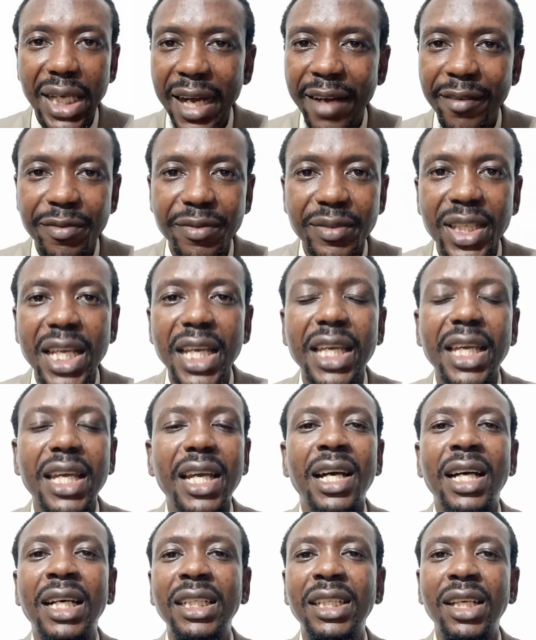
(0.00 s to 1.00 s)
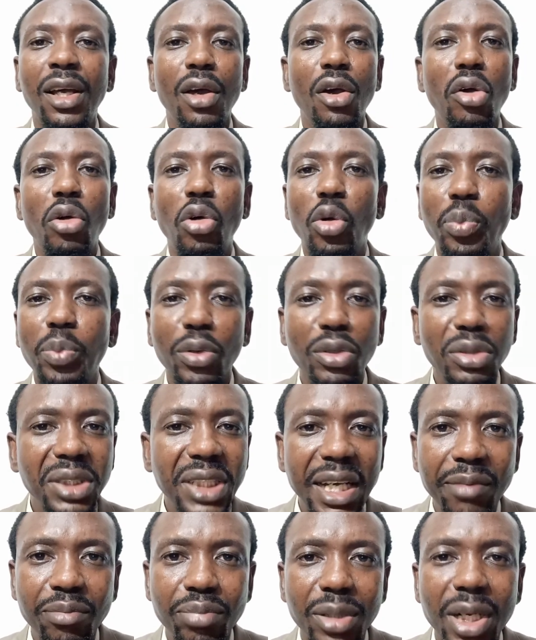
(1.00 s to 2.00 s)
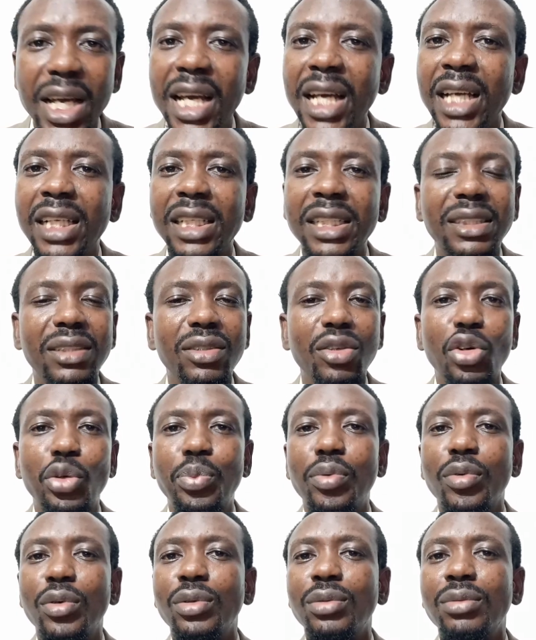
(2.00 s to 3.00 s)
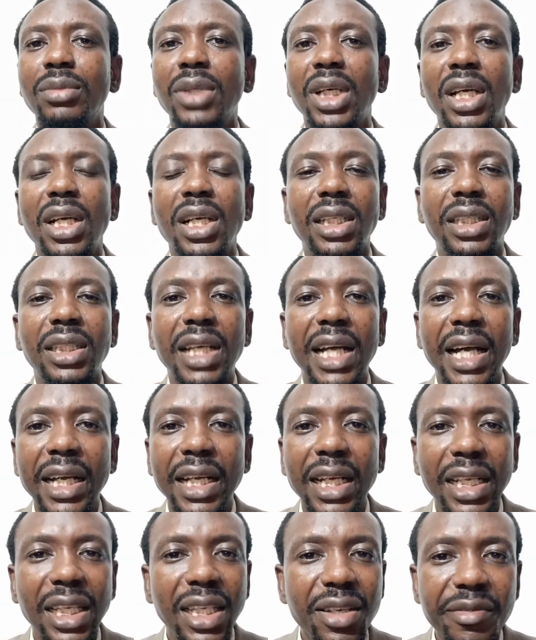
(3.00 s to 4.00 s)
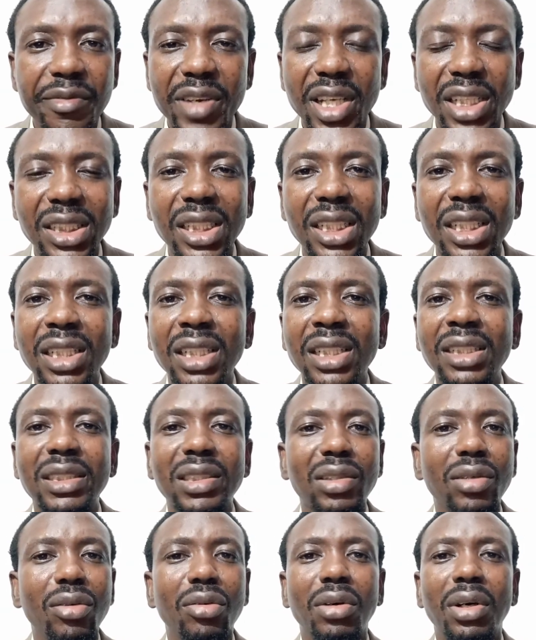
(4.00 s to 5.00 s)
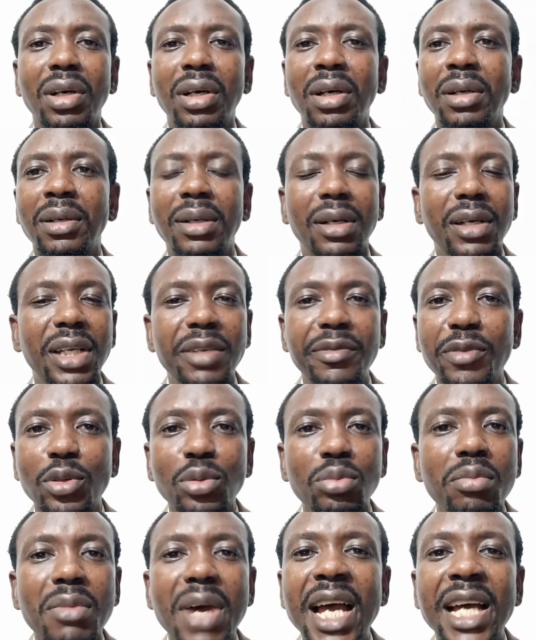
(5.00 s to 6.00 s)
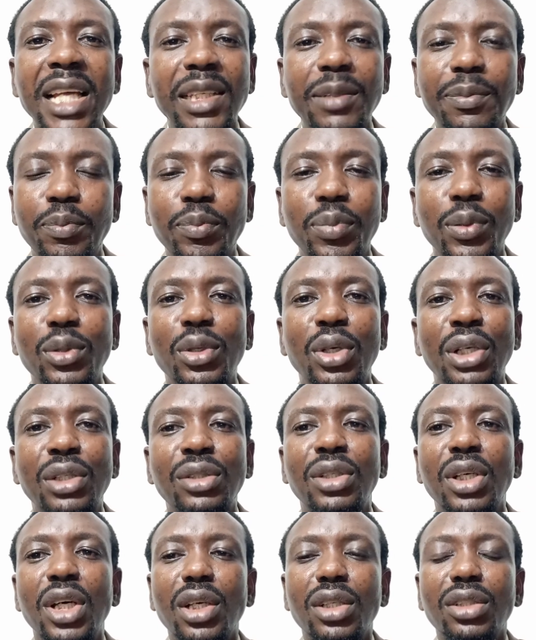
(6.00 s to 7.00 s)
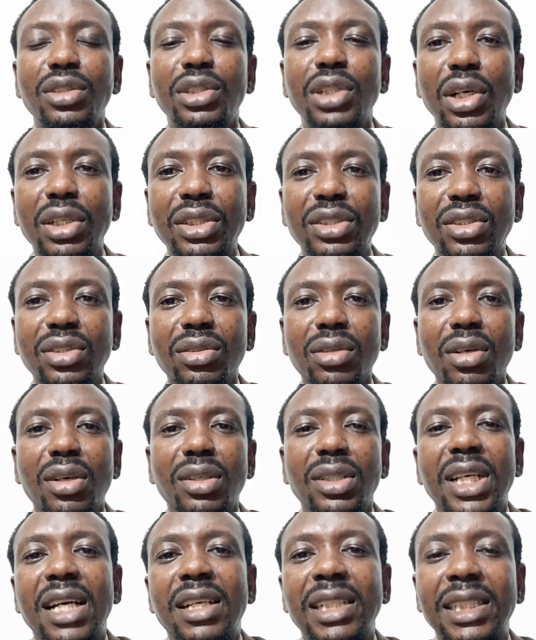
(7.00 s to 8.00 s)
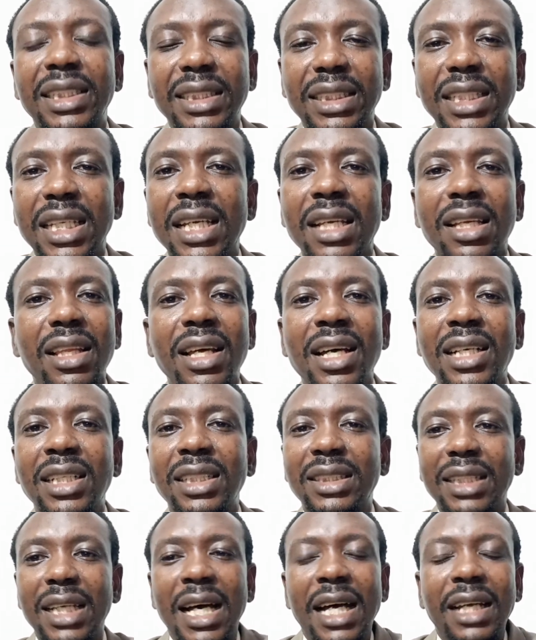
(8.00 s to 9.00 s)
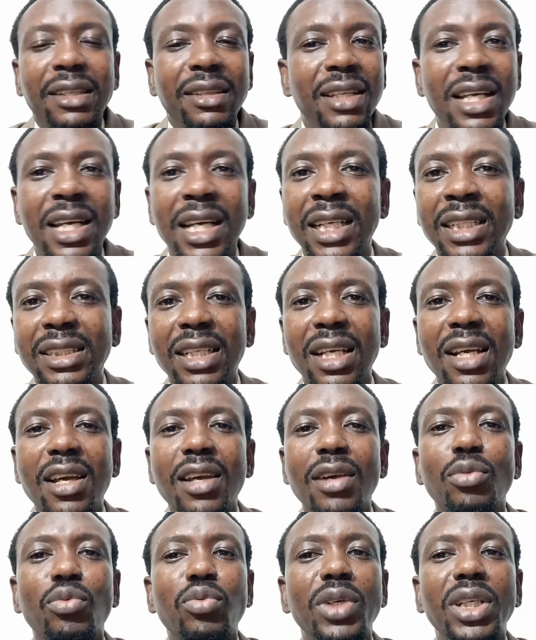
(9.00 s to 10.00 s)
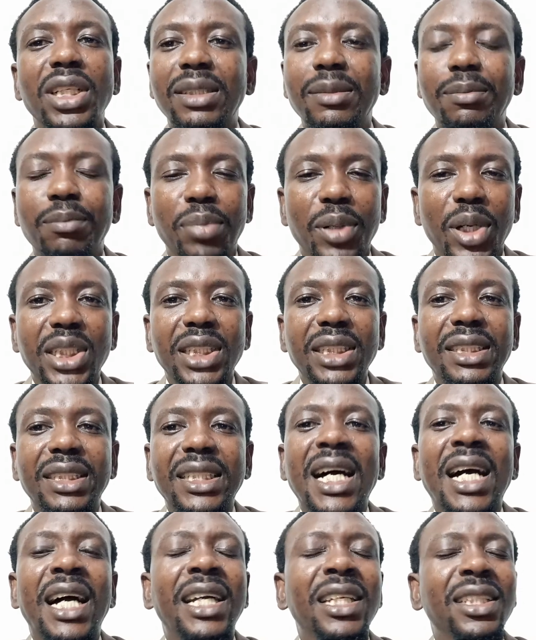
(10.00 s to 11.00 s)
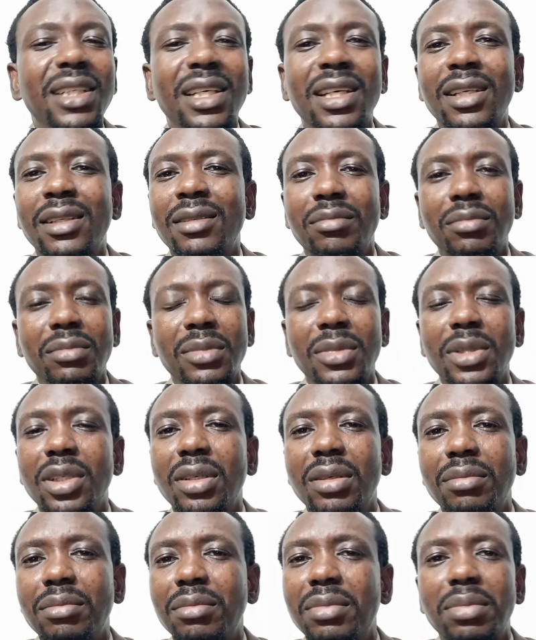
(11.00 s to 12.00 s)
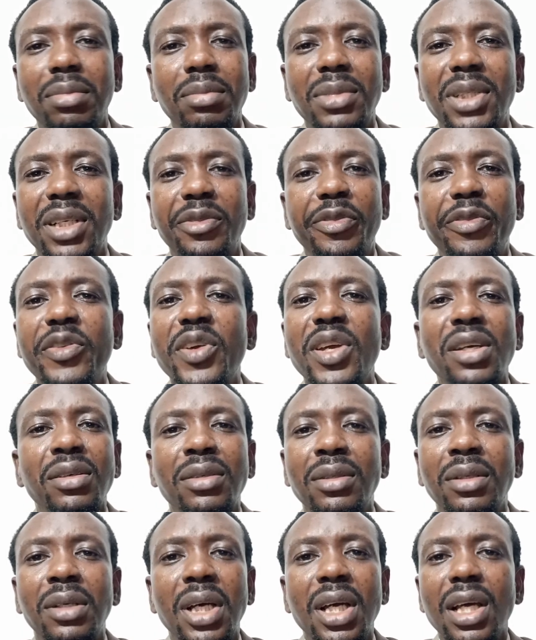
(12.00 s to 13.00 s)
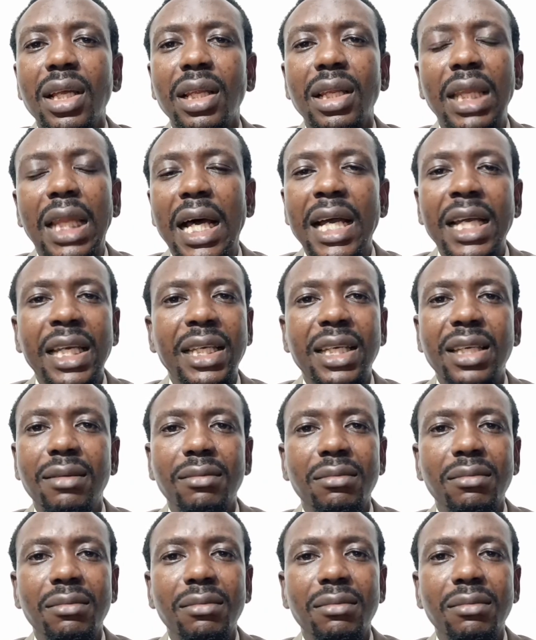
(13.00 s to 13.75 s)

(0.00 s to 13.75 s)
half naked, open their breasts, open their cleavages, or even men put on just ordinary singlets, handless, with body tight, and they feel like